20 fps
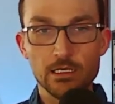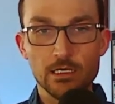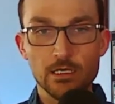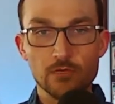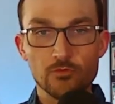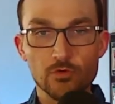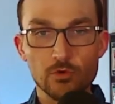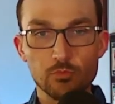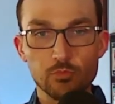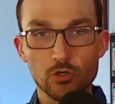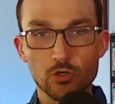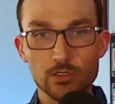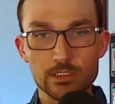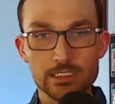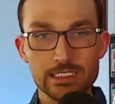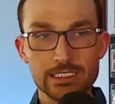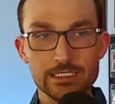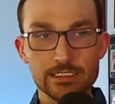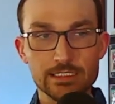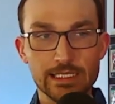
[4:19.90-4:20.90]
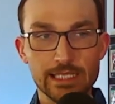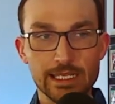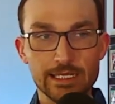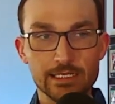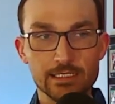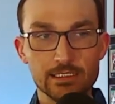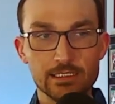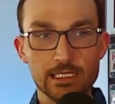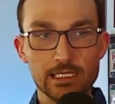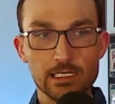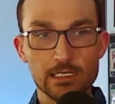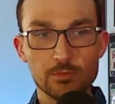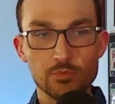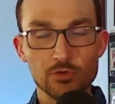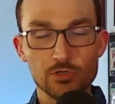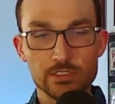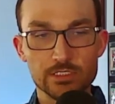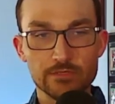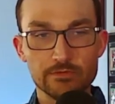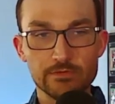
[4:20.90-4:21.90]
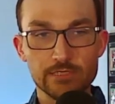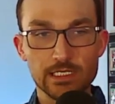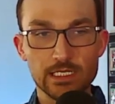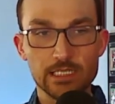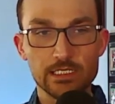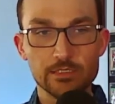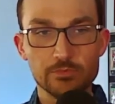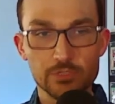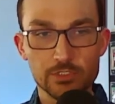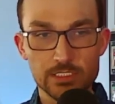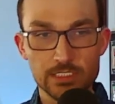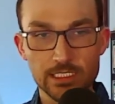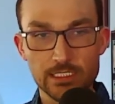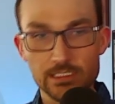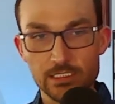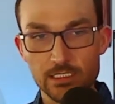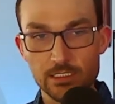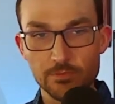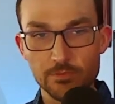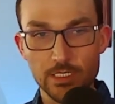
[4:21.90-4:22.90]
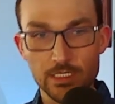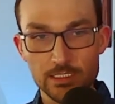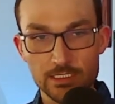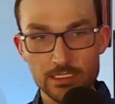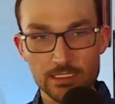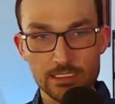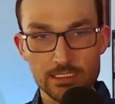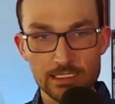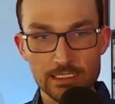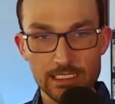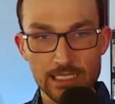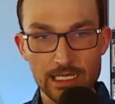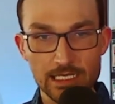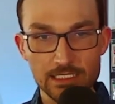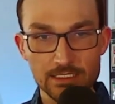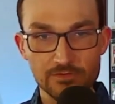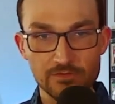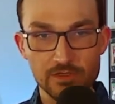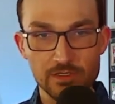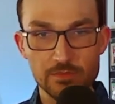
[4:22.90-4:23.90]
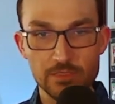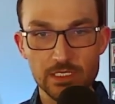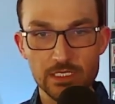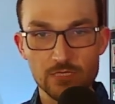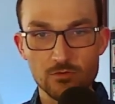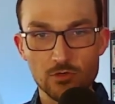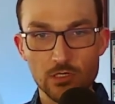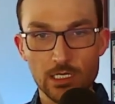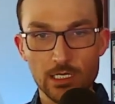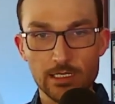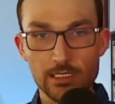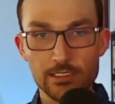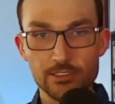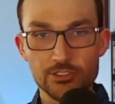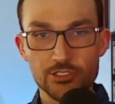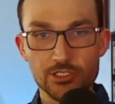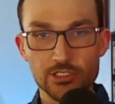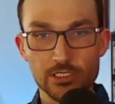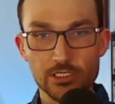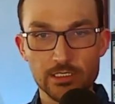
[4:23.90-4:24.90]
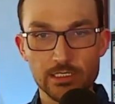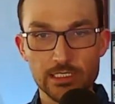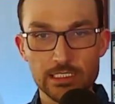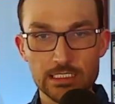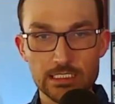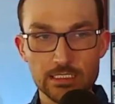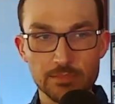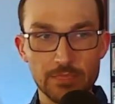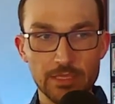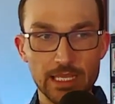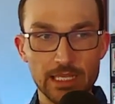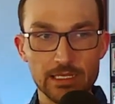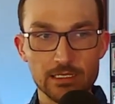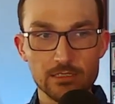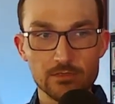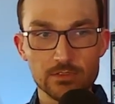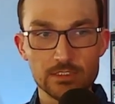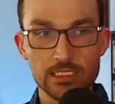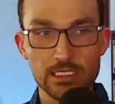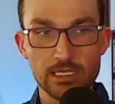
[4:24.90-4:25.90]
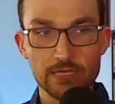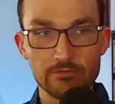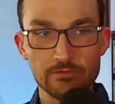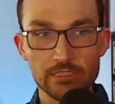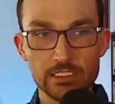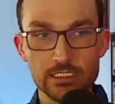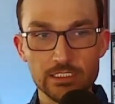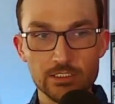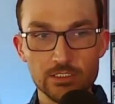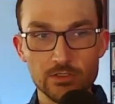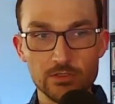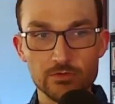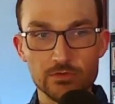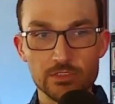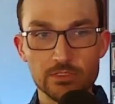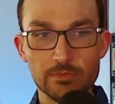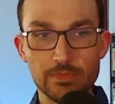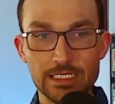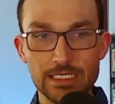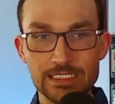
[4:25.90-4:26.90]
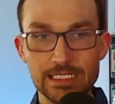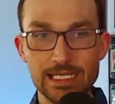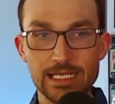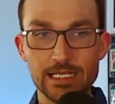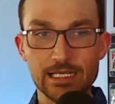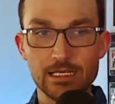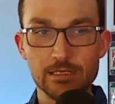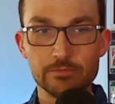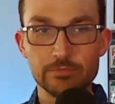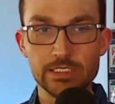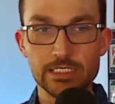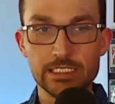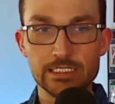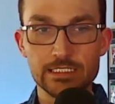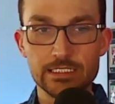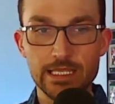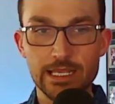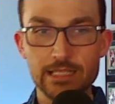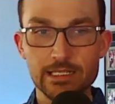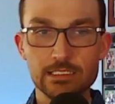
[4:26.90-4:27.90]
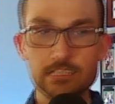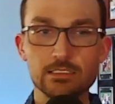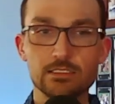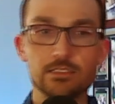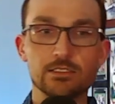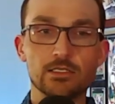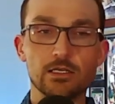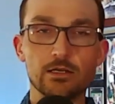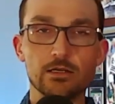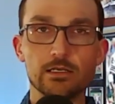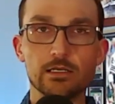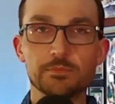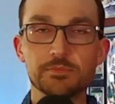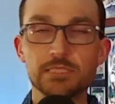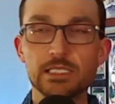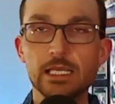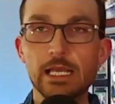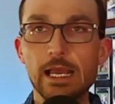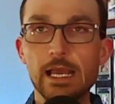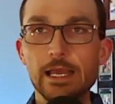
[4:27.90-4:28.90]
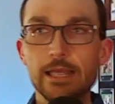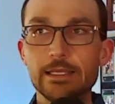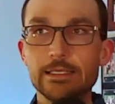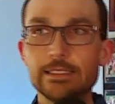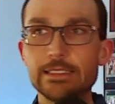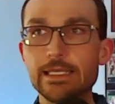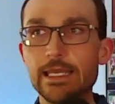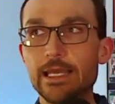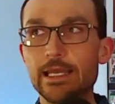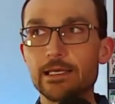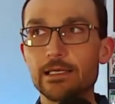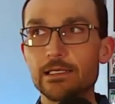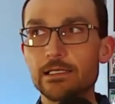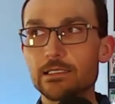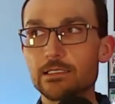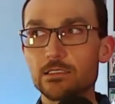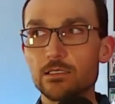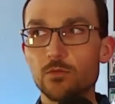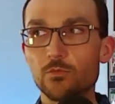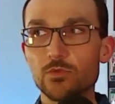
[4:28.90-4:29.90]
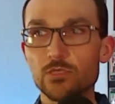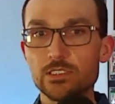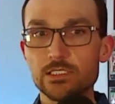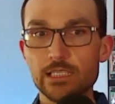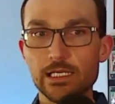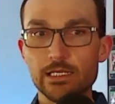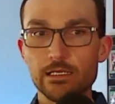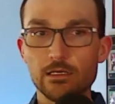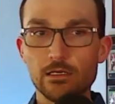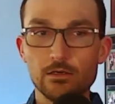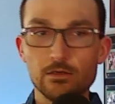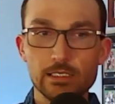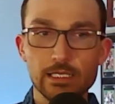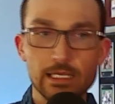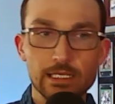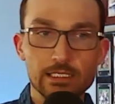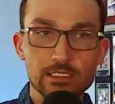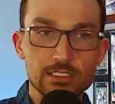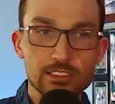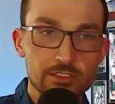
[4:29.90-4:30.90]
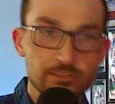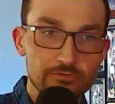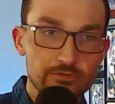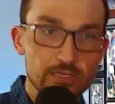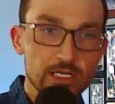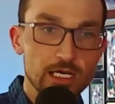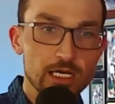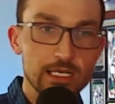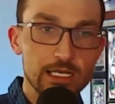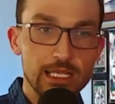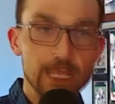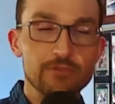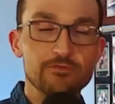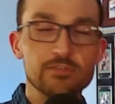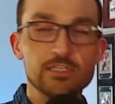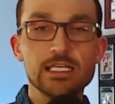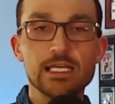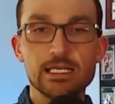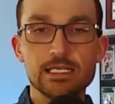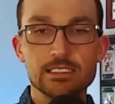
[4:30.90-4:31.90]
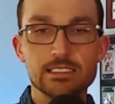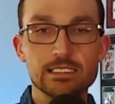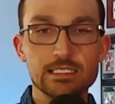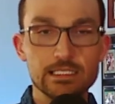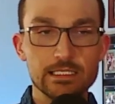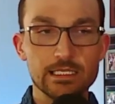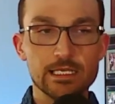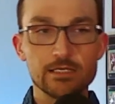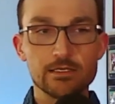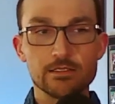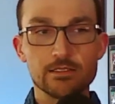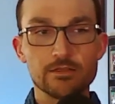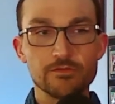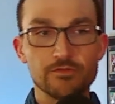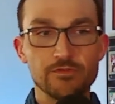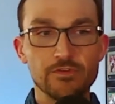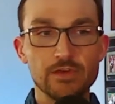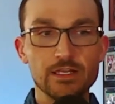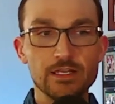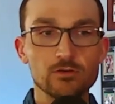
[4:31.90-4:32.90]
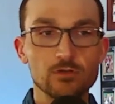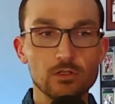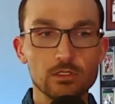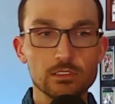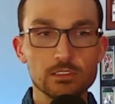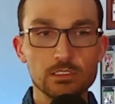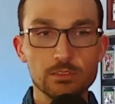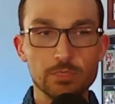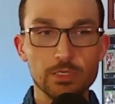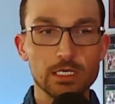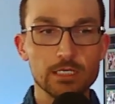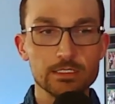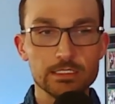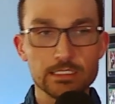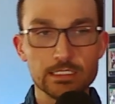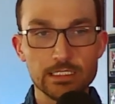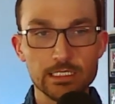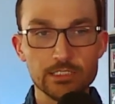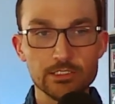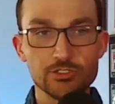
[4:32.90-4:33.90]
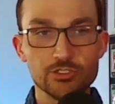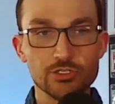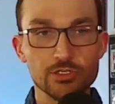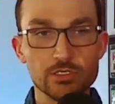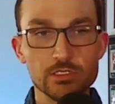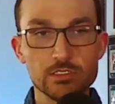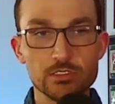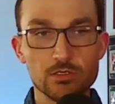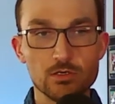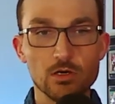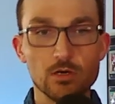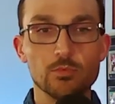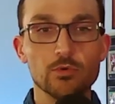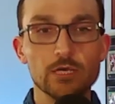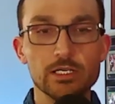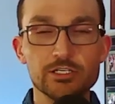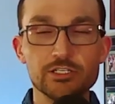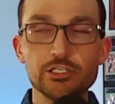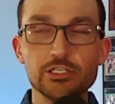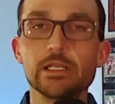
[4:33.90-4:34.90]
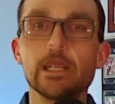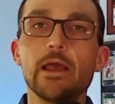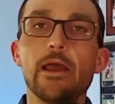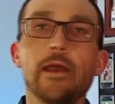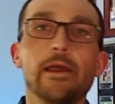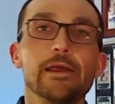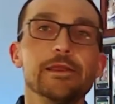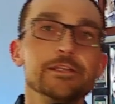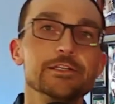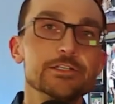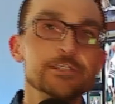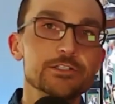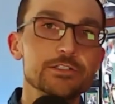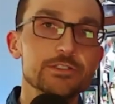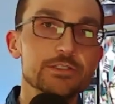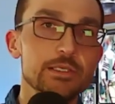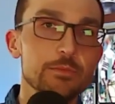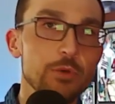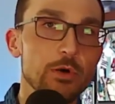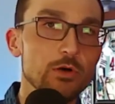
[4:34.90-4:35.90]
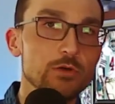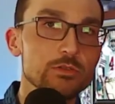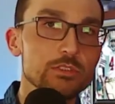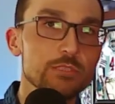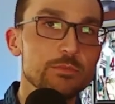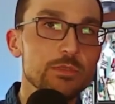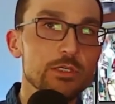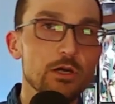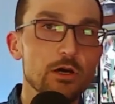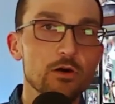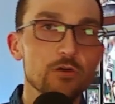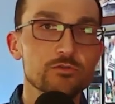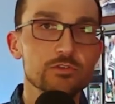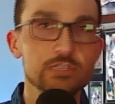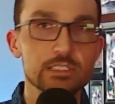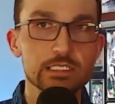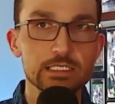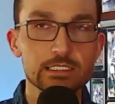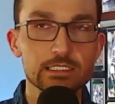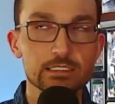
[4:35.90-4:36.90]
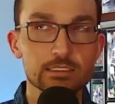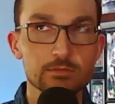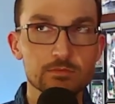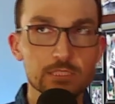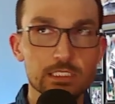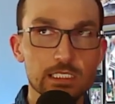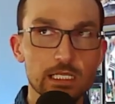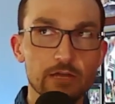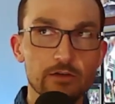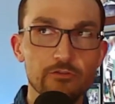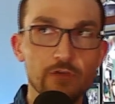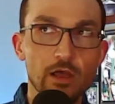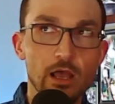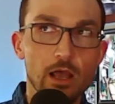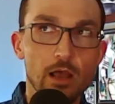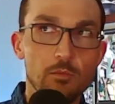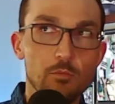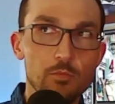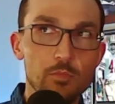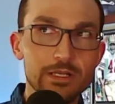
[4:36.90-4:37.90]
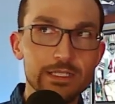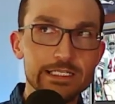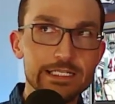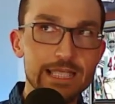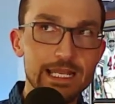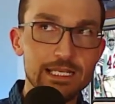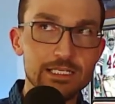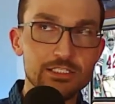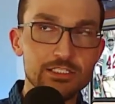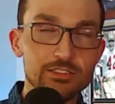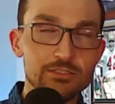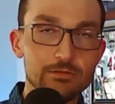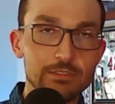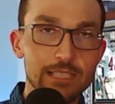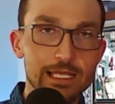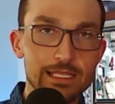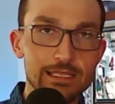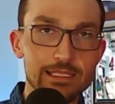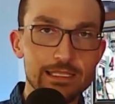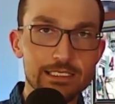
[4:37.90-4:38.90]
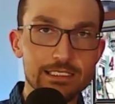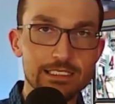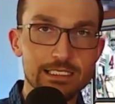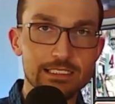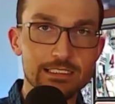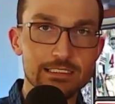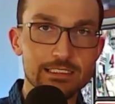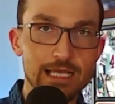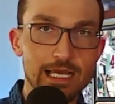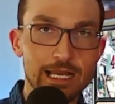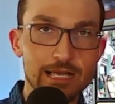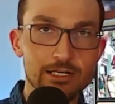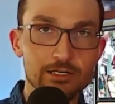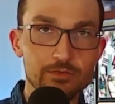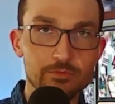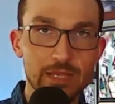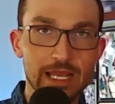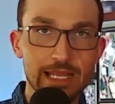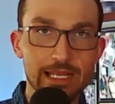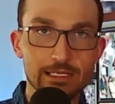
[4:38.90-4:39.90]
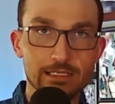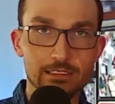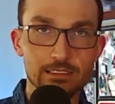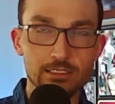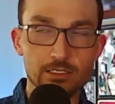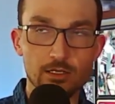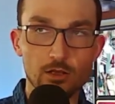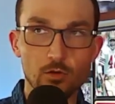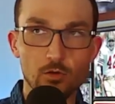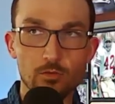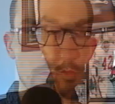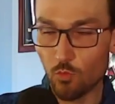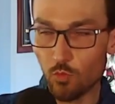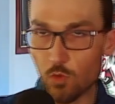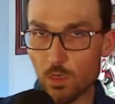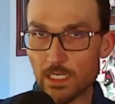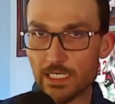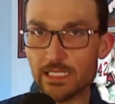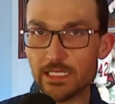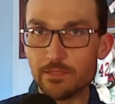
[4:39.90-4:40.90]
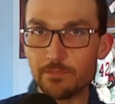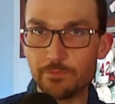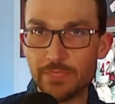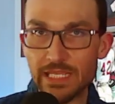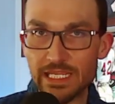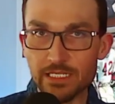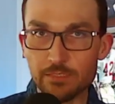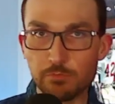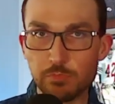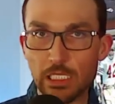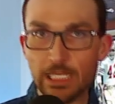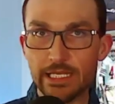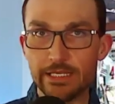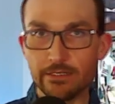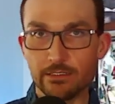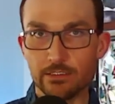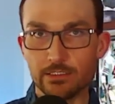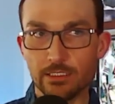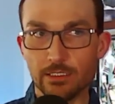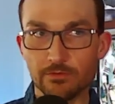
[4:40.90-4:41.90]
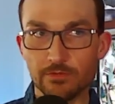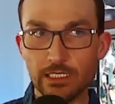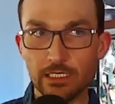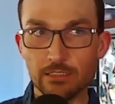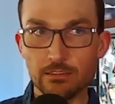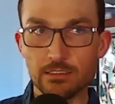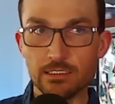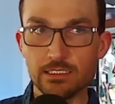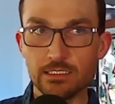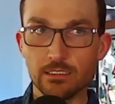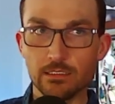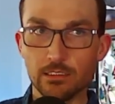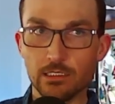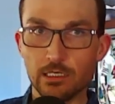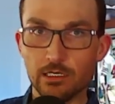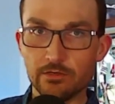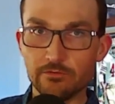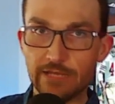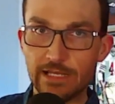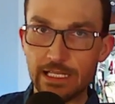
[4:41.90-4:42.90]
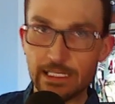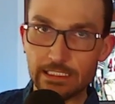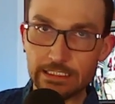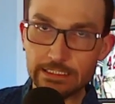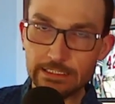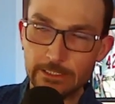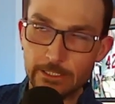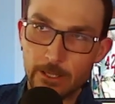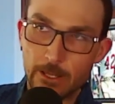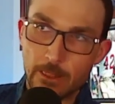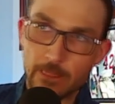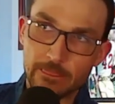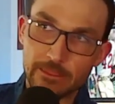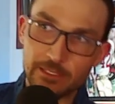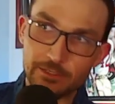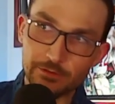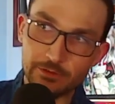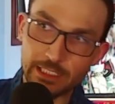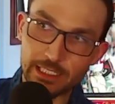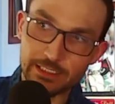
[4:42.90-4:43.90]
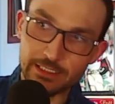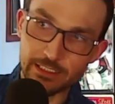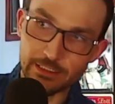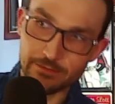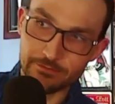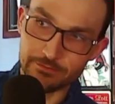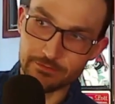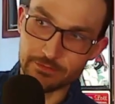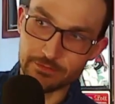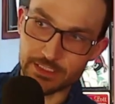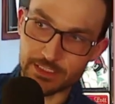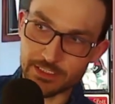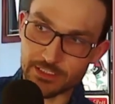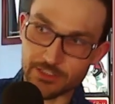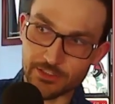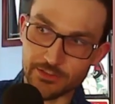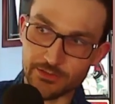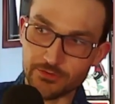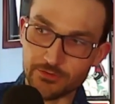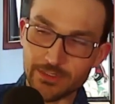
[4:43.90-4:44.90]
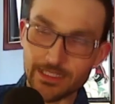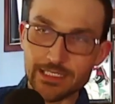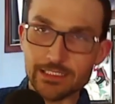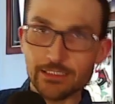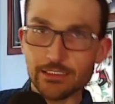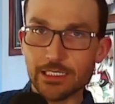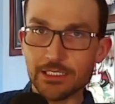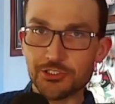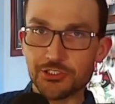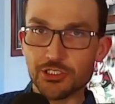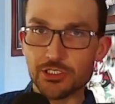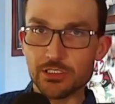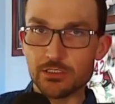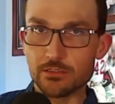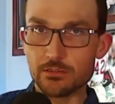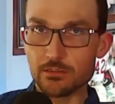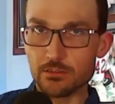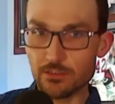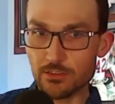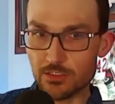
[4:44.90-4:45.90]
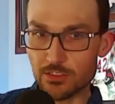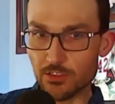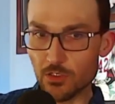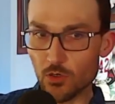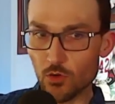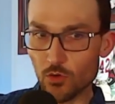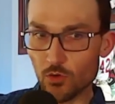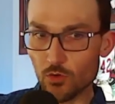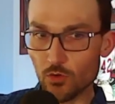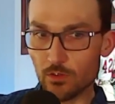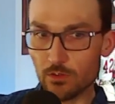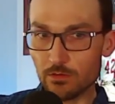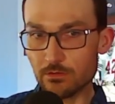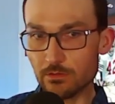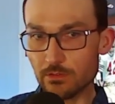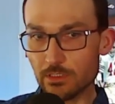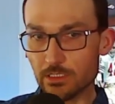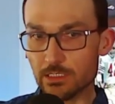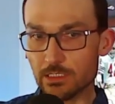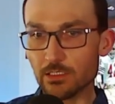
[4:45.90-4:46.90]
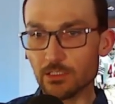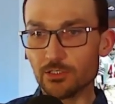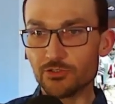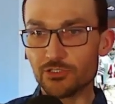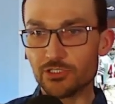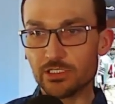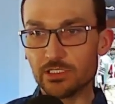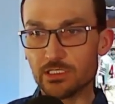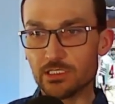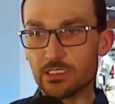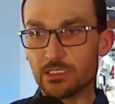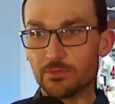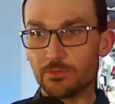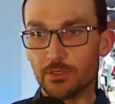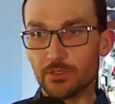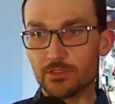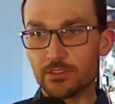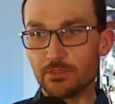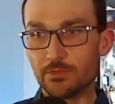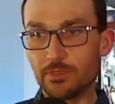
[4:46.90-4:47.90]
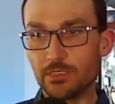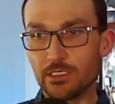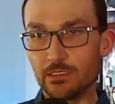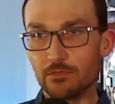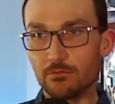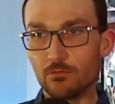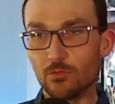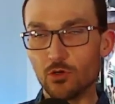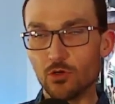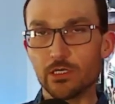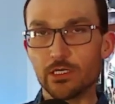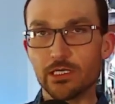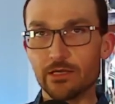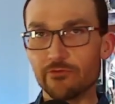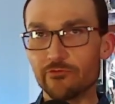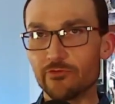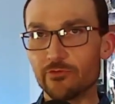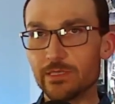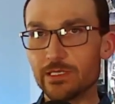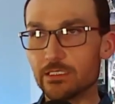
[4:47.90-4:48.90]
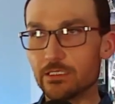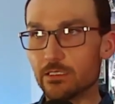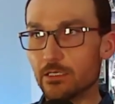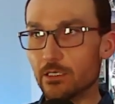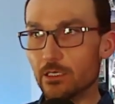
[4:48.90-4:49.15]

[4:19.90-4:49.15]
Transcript: Reports indicated that upwards of 90% of deposits at SVB were uninsured as the bank was heavily used by tech companies and startups. Yeah, it's almost like, okay, you've got FDIC there, the Federal Deposit Insurance Corporation. You're supposed to be overseeing some stuff, but yet you let this entire bank, you know, one of the big players out there in Silicon Valley, you let them skirt the regulation. So the solution is supposed to be more government?